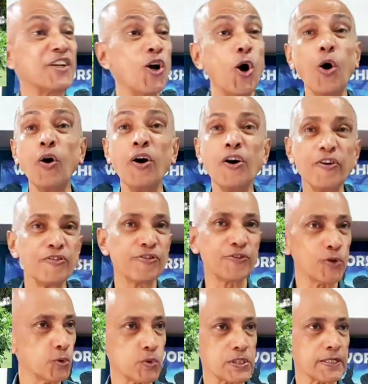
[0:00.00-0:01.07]
no
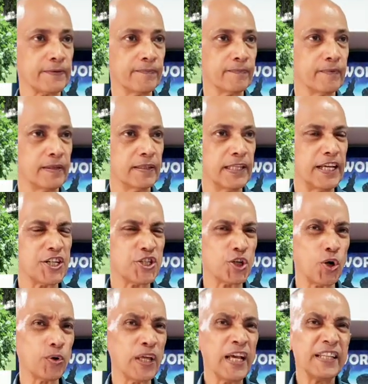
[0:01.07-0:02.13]
fruit. They
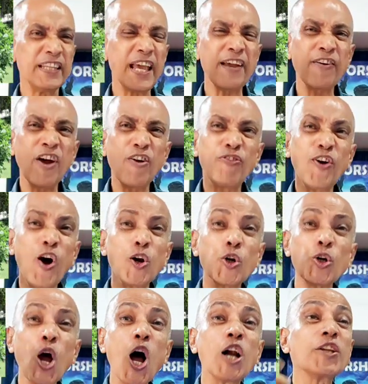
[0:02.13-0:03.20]

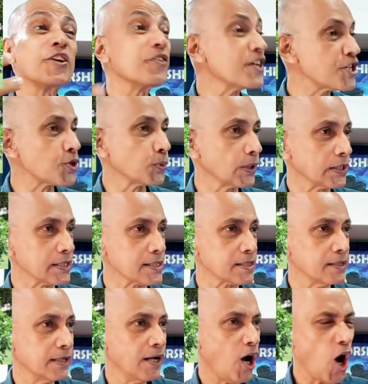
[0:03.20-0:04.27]
followed all the rituals.
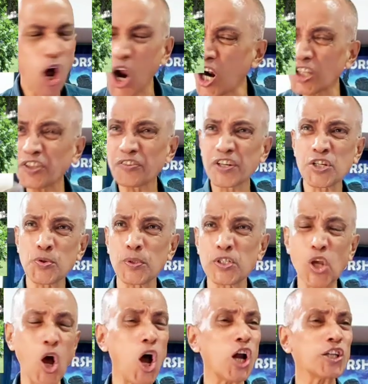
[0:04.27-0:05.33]
All
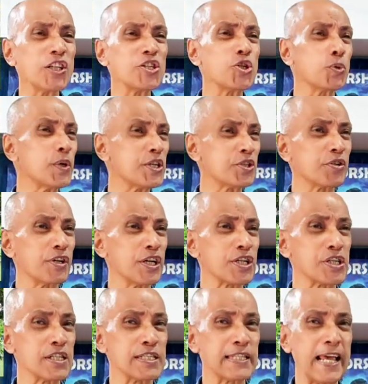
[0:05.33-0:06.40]
the Jewish
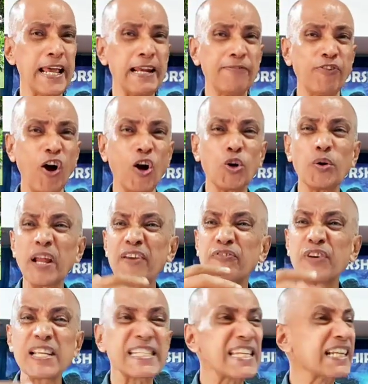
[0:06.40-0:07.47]
traditions, they followed
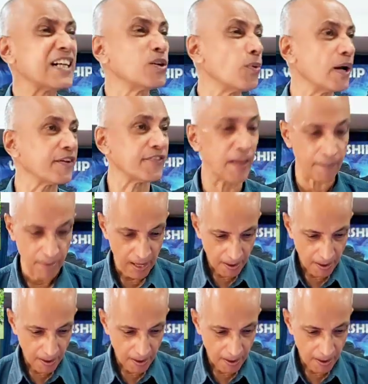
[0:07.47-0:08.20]
every single one of them.